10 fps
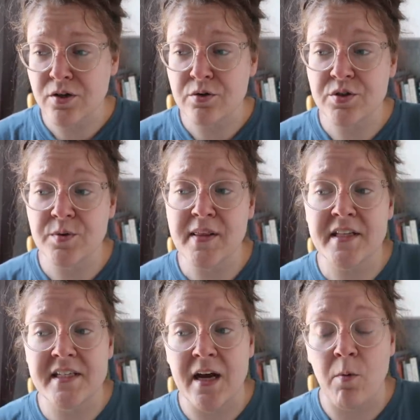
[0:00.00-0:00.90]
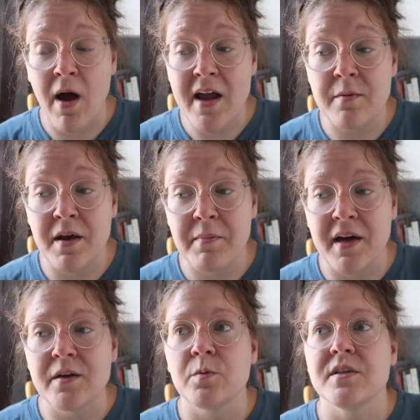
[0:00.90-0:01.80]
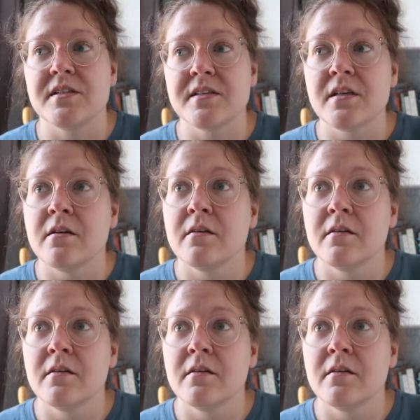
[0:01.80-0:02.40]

So doing the DIY in my mind was,